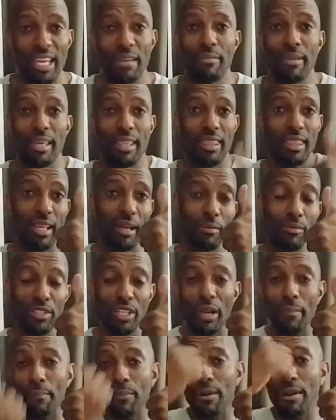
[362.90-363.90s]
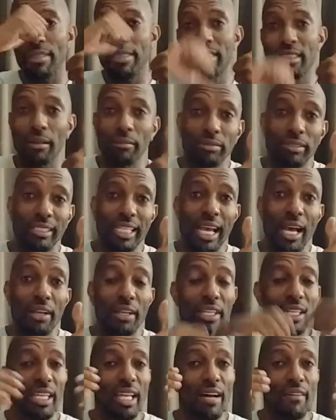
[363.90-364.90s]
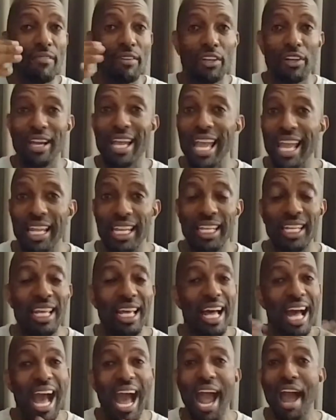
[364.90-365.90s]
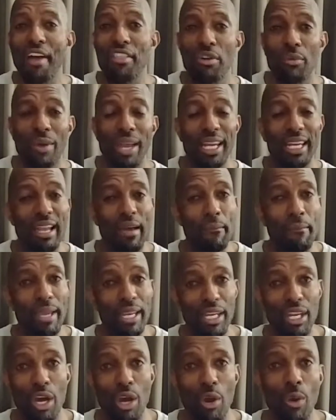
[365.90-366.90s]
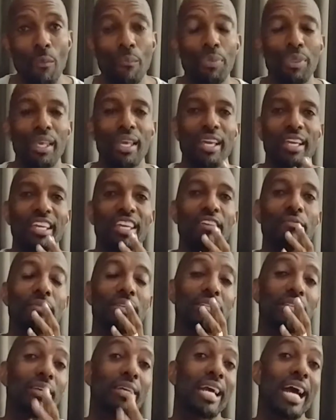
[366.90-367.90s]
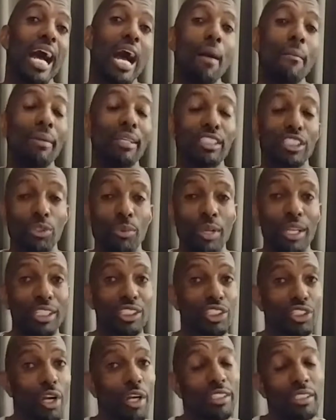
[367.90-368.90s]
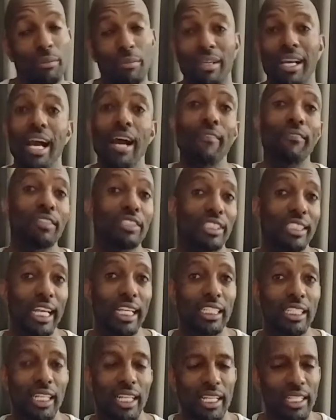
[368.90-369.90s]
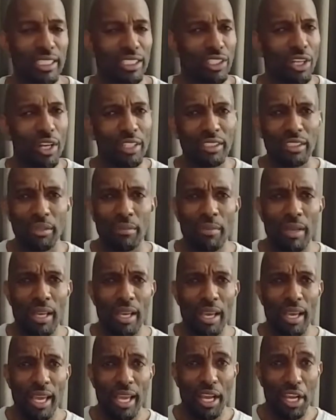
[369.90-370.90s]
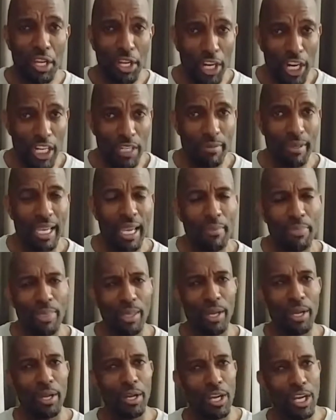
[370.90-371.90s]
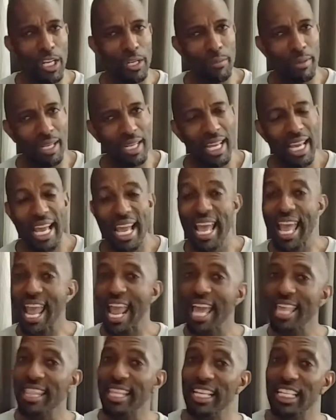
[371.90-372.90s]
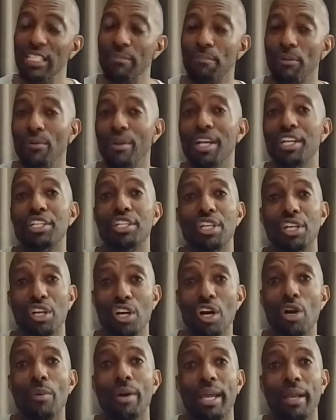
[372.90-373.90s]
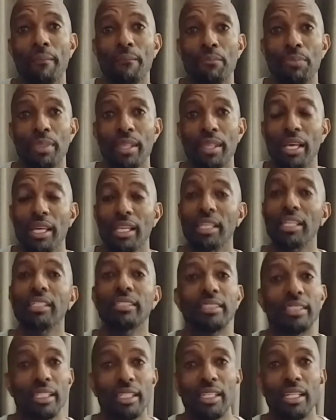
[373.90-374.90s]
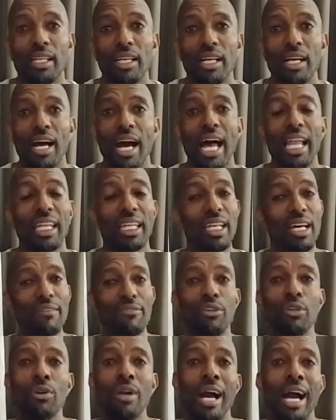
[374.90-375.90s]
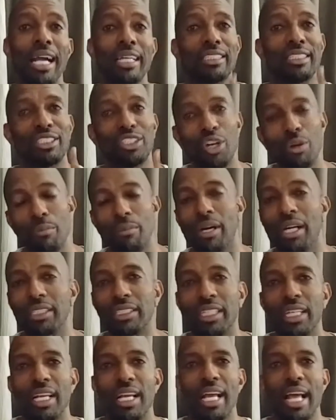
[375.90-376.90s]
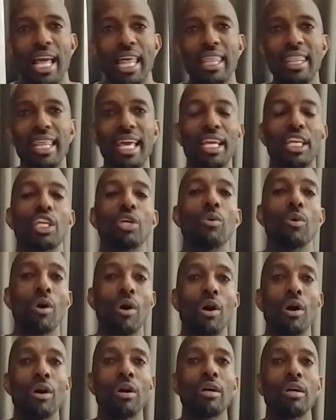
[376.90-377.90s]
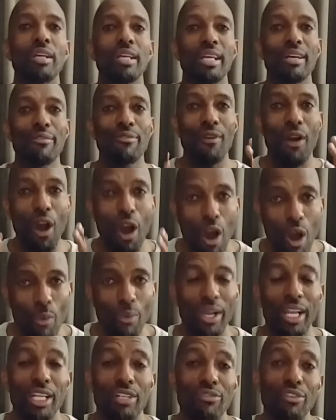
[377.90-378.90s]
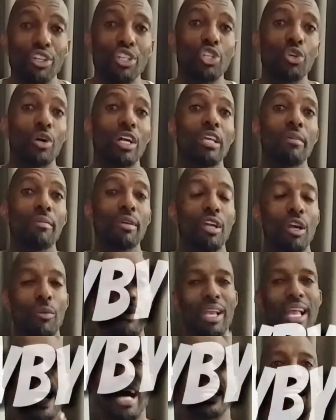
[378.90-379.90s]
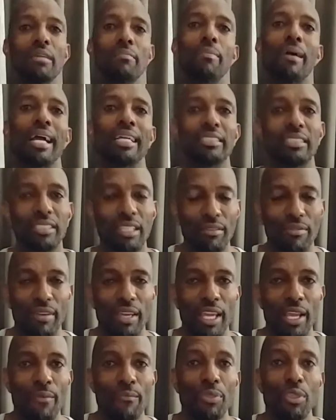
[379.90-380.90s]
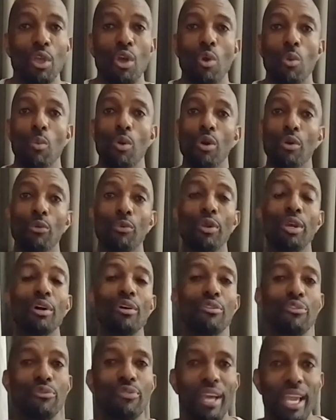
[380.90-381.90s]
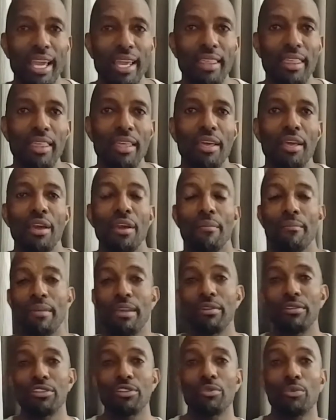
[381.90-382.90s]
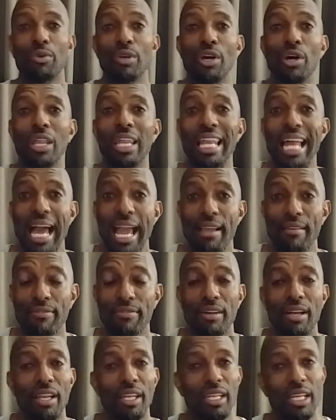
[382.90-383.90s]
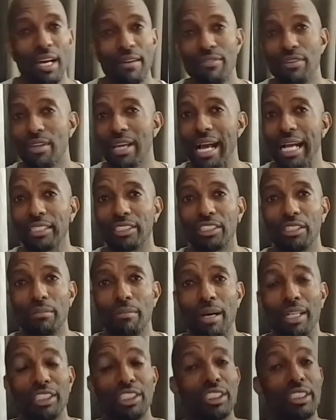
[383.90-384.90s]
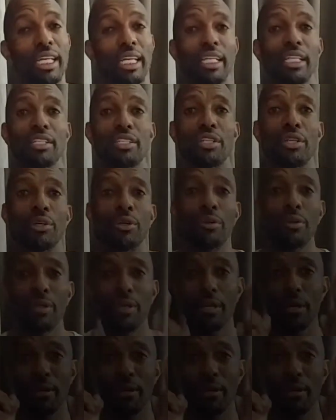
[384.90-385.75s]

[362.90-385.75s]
Give me a thumbs up or a thumbs down. You love it or hate it. Either way, let me know. Give me some comments so we can start some conversation and start some encouragement. Keep the encouragement and the inspiration going. Listen, I love you guys so much, and thank you all always for joining me on RealityBytesTV, where real faith meets real life. Love you guys so much. Check you soon.